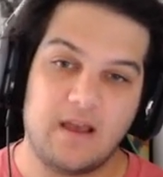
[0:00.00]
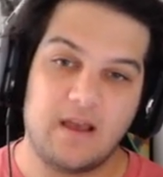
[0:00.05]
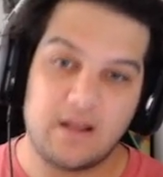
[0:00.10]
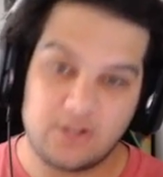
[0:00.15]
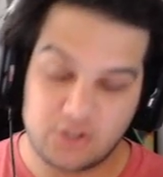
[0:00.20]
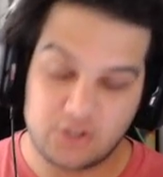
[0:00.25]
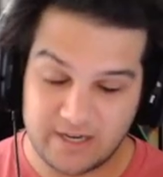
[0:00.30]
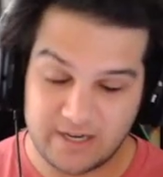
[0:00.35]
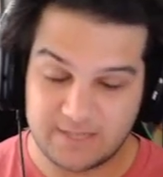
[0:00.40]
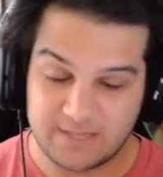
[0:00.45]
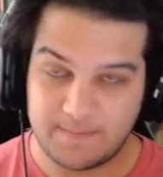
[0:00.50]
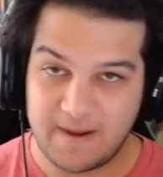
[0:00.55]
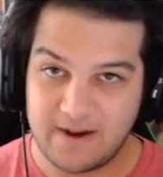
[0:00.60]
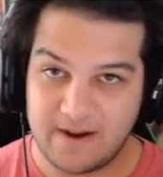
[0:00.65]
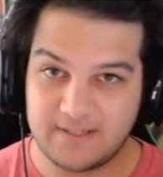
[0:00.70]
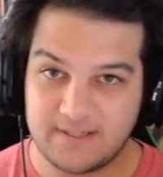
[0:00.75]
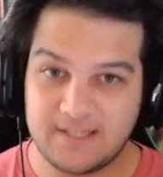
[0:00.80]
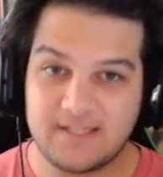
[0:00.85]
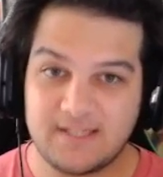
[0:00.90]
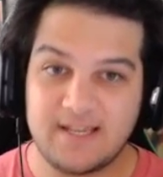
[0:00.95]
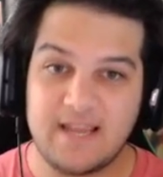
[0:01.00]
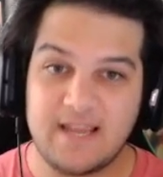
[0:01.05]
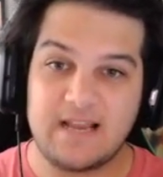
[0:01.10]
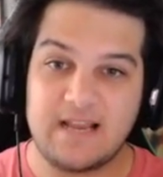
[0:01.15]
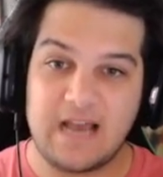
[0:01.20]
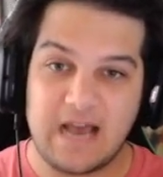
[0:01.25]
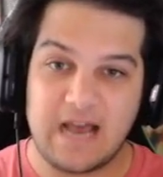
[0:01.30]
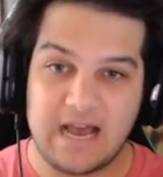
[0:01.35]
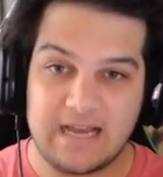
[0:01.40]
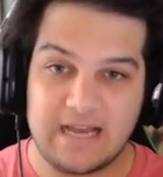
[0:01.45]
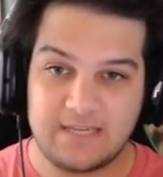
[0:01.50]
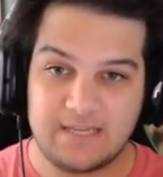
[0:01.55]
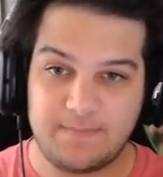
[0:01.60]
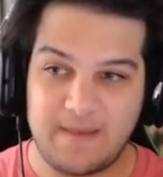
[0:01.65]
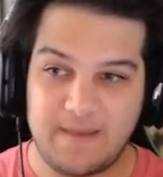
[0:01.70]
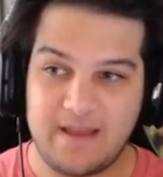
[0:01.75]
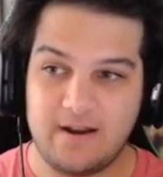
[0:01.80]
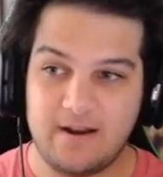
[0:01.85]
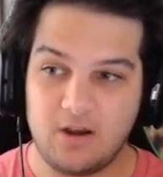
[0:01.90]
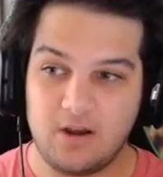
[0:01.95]
Transparency's sake, I
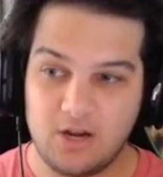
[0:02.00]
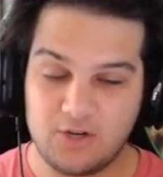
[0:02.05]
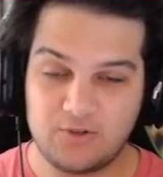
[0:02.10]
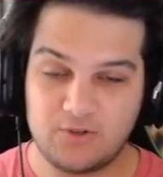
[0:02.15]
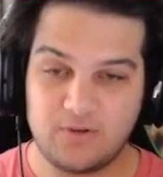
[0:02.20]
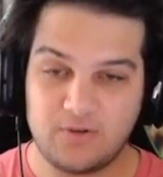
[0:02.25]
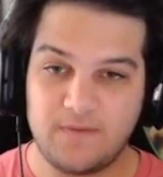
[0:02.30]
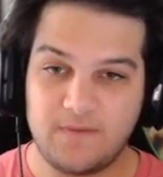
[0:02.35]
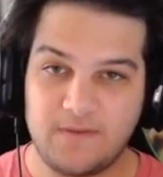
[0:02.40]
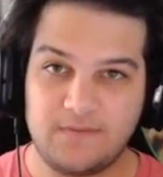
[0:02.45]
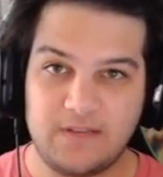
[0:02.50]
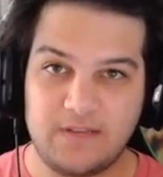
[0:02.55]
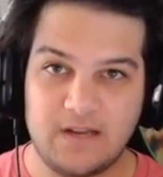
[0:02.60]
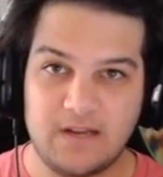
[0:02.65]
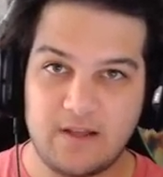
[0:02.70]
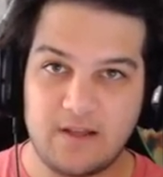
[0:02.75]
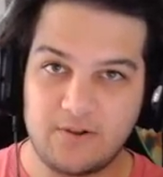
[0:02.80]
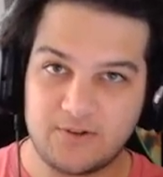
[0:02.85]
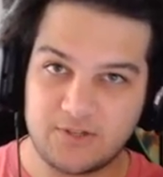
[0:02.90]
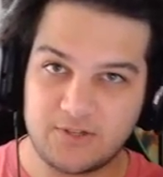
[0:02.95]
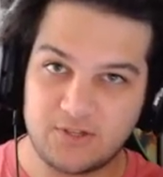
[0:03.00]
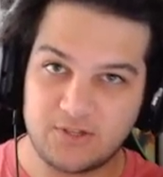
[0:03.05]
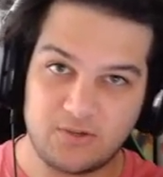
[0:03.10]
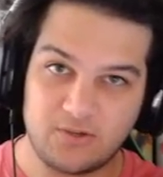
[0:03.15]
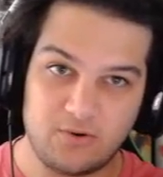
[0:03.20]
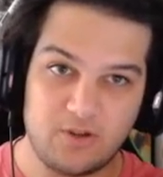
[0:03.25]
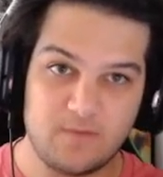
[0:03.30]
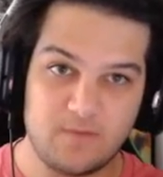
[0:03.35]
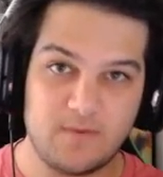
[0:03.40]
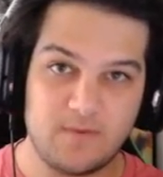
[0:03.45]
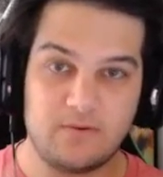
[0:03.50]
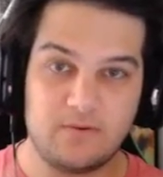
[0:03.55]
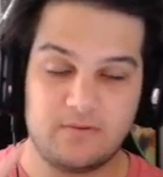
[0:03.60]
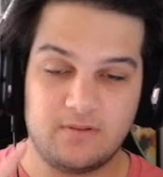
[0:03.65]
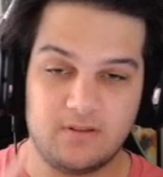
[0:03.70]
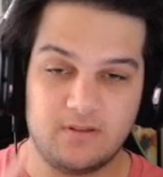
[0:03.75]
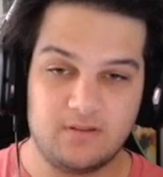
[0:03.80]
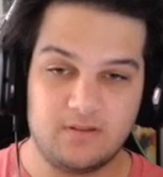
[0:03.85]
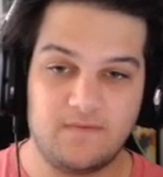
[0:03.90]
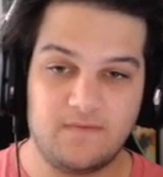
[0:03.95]
spent $150 in studio mode
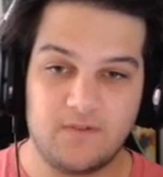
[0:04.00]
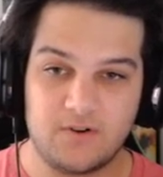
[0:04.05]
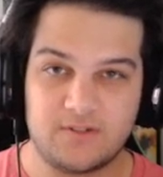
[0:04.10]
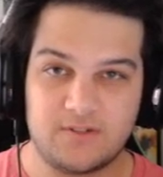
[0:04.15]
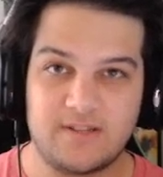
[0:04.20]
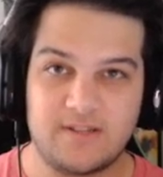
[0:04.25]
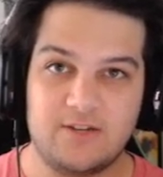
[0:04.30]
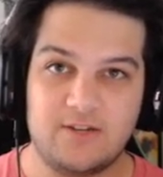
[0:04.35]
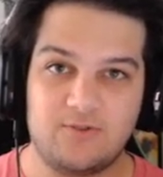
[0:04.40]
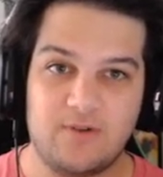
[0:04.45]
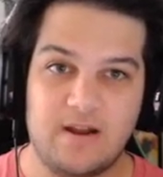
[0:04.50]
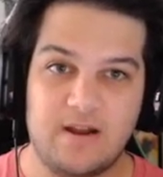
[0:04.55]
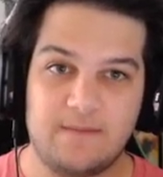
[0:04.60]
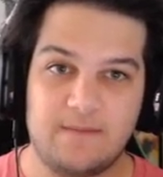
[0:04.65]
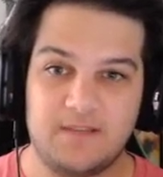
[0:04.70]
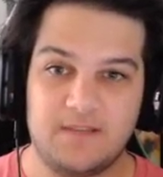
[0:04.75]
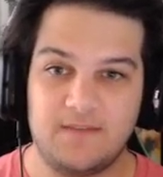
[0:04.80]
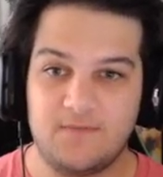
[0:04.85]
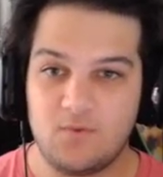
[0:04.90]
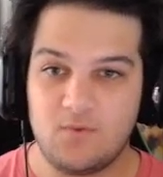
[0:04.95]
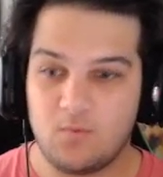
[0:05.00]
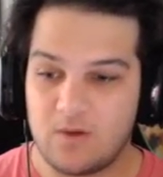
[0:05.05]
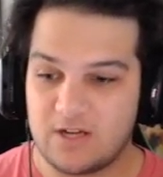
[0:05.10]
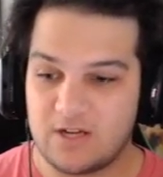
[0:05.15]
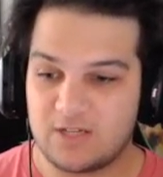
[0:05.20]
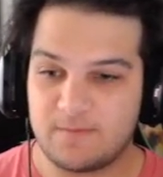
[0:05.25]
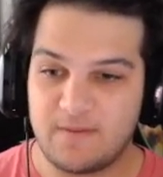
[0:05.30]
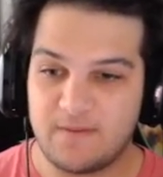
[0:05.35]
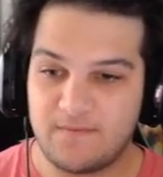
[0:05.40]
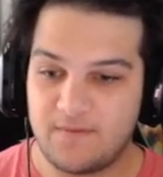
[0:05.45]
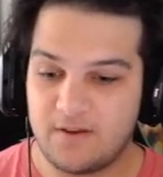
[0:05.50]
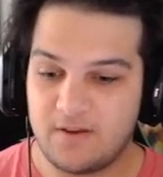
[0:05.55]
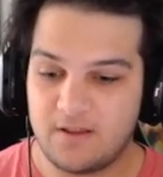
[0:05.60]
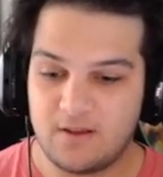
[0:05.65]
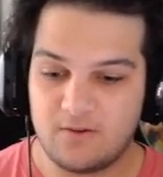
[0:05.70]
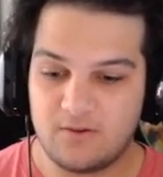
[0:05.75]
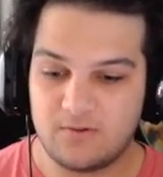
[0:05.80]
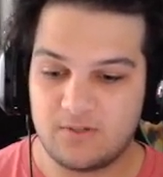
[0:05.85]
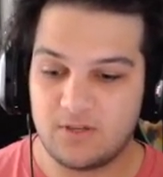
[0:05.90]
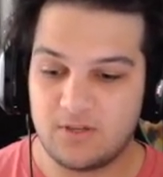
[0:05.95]
the first day it dropped. If you watched my
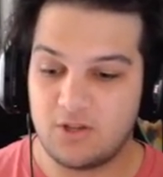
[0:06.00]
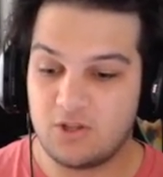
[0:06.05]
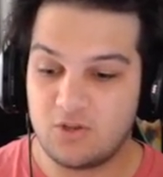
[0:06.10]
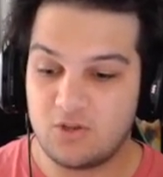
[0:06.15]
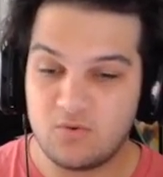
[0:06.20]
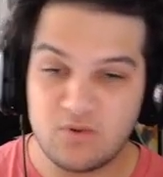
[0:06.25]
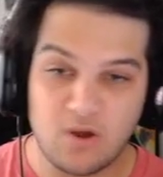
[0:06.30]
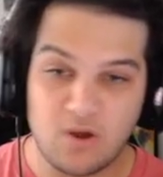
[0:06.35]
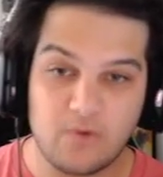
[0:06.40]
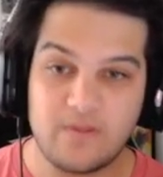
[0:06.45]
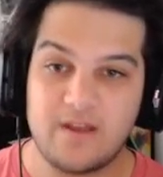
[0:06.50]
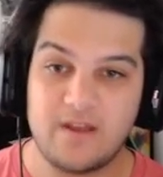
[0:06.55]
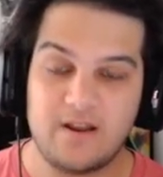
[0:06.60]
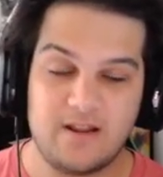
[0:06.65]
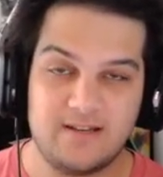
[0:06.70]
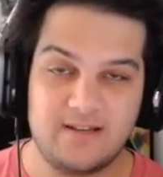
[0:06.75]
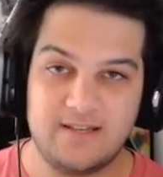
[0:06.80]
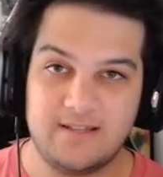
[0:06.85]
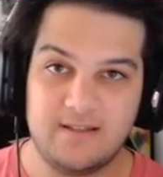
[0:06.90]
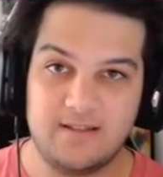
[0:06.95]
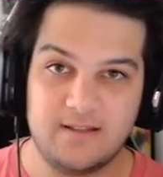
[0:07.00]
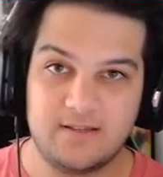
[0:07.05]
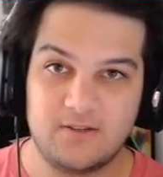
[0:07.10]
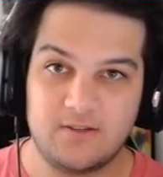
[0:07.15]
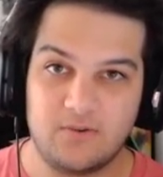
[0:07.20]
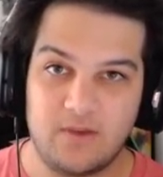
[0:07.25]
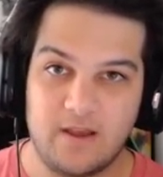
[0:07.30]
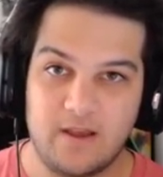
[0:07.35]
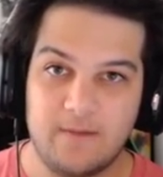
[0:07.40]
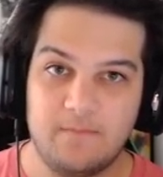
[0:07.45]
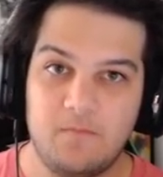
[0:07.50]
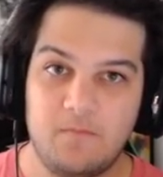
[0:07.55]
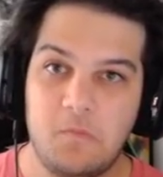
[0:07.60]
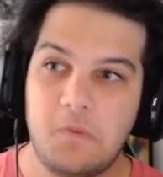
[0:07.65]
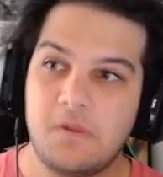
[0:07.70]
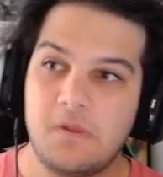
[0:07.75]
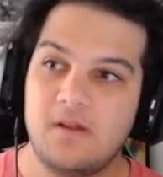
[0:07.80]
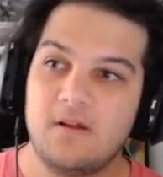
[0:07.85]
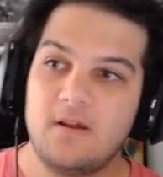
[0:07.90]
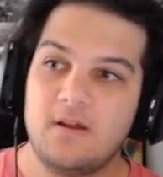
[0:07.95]
videos, you know that I did this, okay?
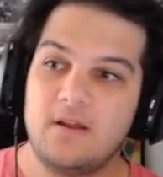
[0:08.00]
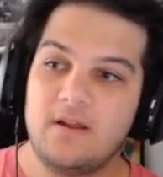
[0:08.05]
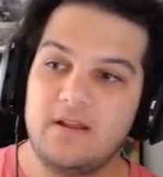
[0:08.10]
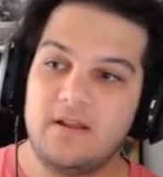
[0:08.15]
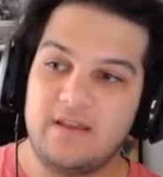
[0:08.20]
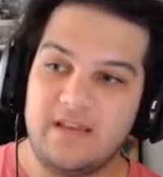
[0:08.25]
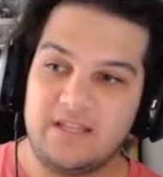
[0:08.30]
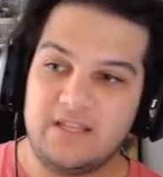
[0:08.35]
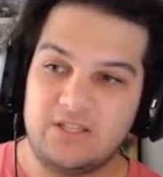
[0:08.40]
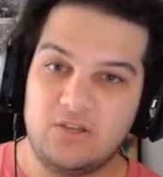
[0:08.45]
It